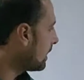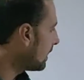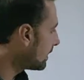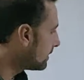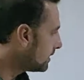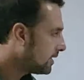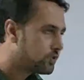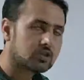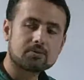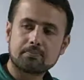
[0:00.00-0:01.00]
I need
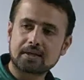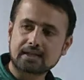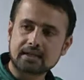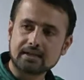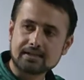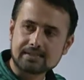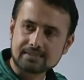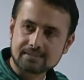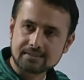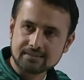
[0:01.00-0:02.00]
to bring
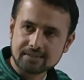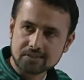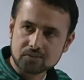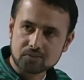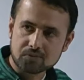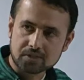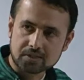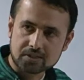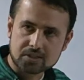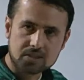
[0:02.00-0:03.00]
alternate
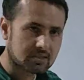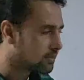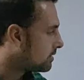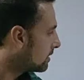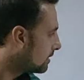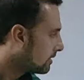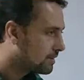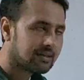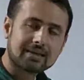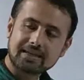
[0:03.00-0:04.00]
words
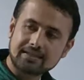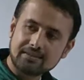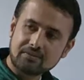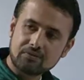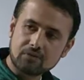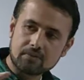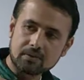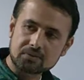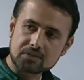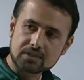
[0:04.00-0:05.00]
in the form
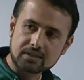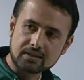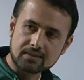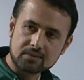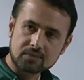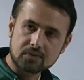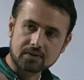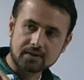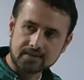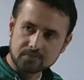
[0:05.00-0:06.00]
of synonyms for
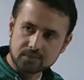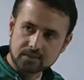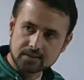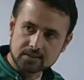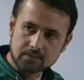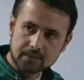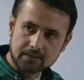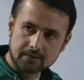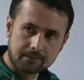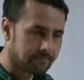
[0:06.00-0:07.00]
advertisement.
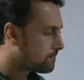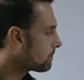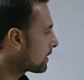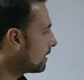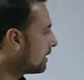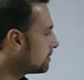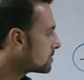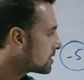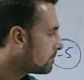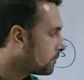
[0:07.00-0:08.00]
I'm
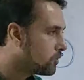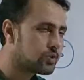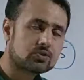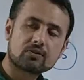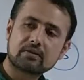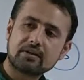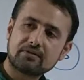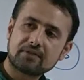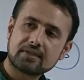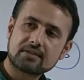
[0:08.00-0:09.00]
supposed to
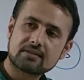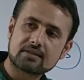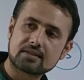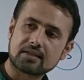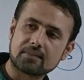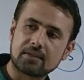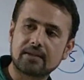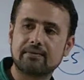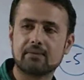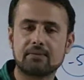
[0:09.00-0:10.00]
rephrase the statement
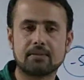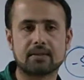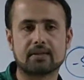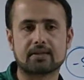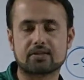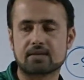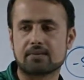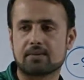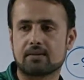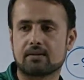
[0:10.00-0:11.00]
given by an
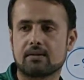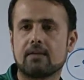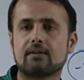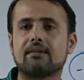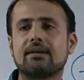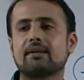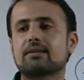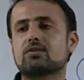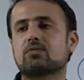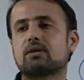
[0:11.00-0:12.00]
examiner. That
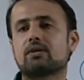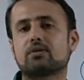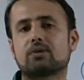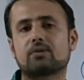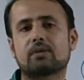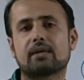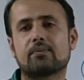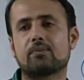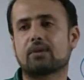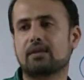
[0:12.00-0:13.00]
is what your
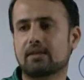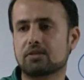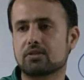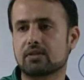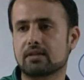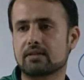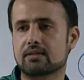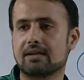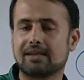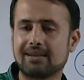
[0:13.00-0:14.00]
vocab variation is.
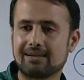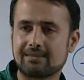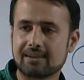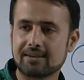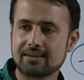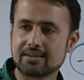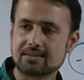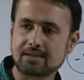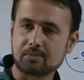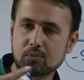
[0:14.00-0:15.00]
And that is
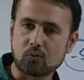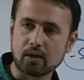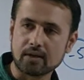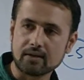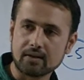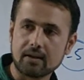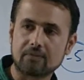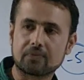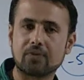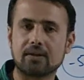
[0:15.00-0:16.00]
step 1
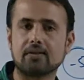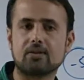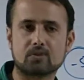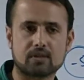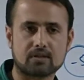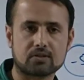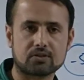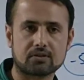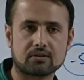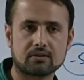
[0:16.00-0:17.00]
of your introduction.